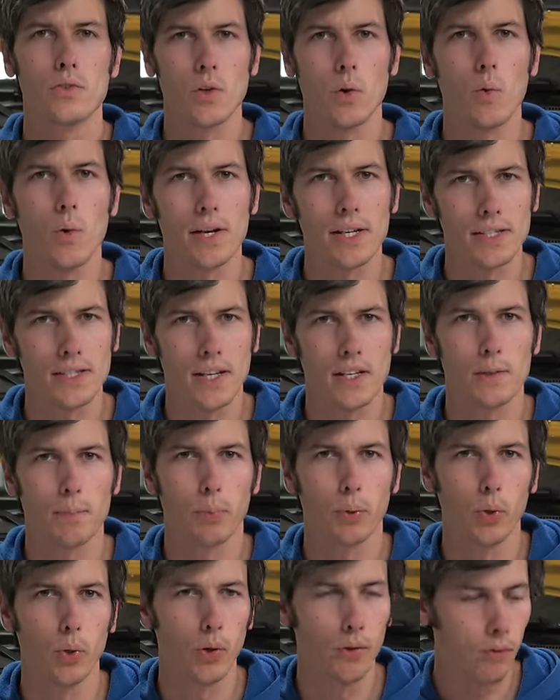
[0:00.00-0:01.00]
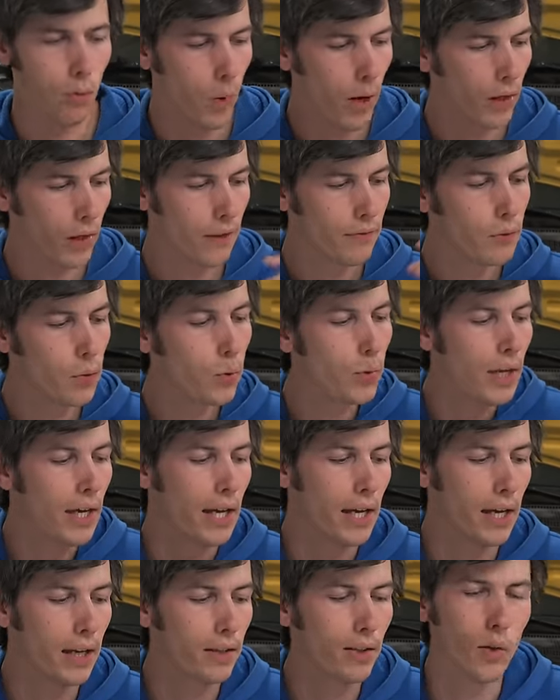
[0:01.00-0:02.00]
So what does this prove? Well, if you
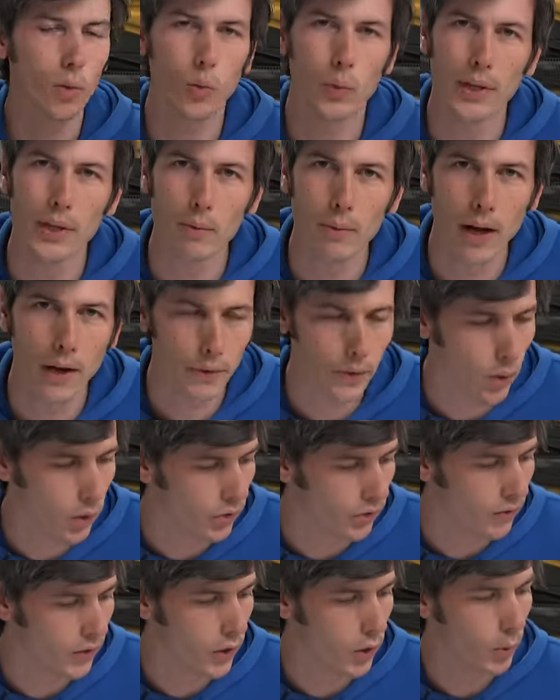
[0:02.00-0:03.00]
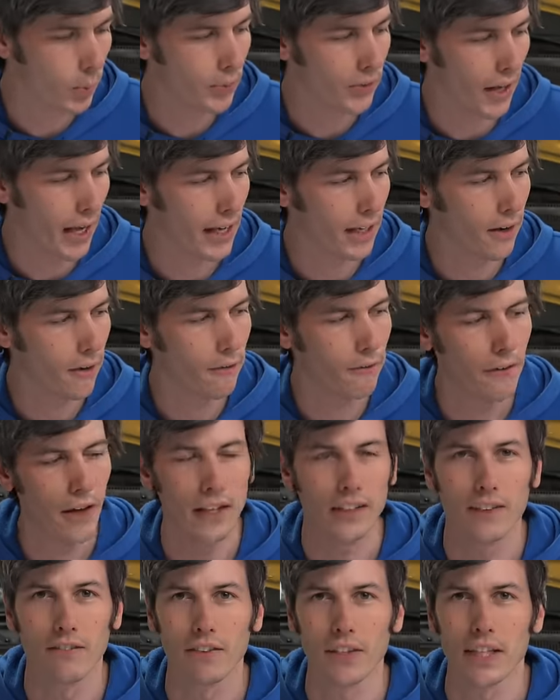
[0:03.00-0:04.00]
can reroute those fumes and
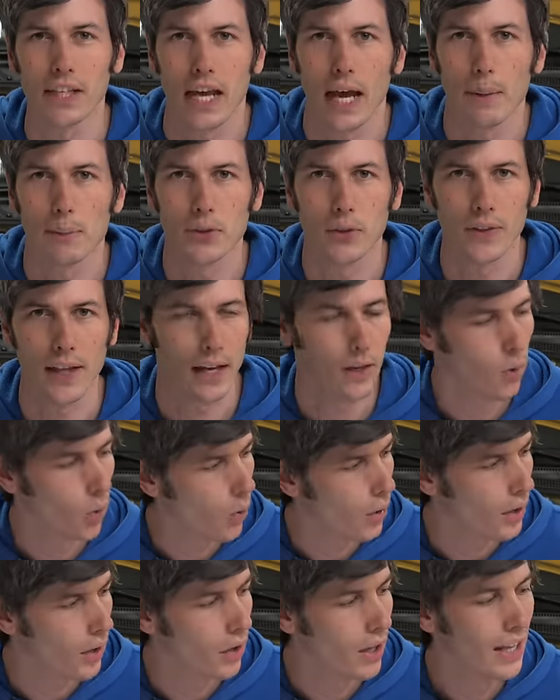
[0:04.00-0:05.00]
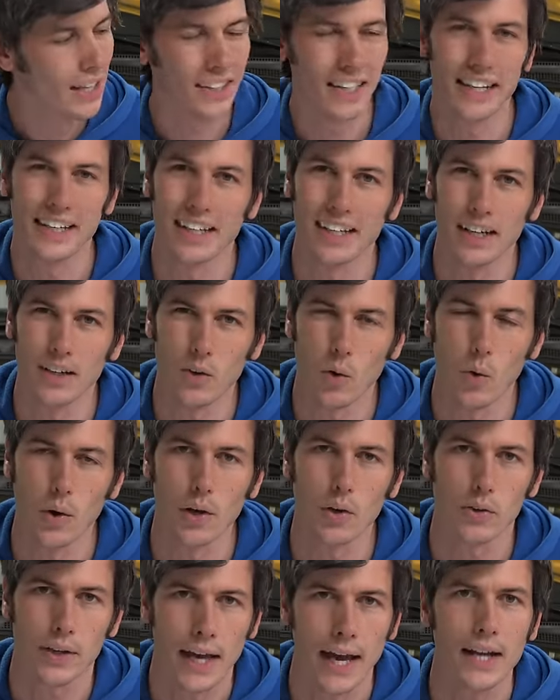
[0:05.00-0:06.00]
effectively capture that oil, like in an
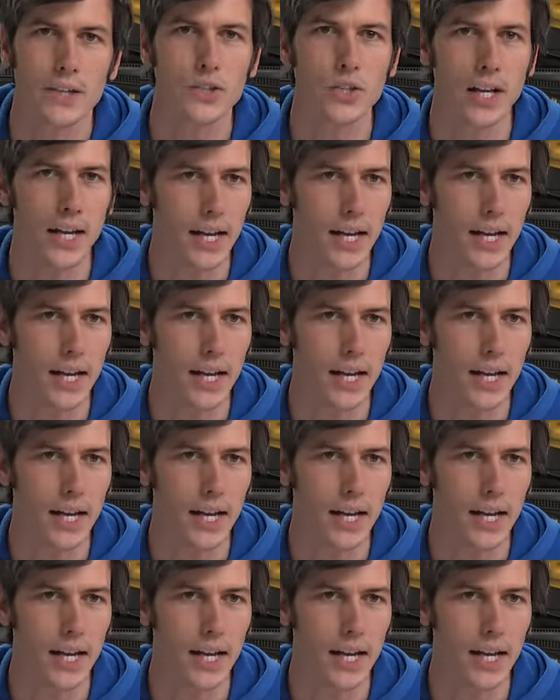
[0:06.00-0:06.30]
oil catch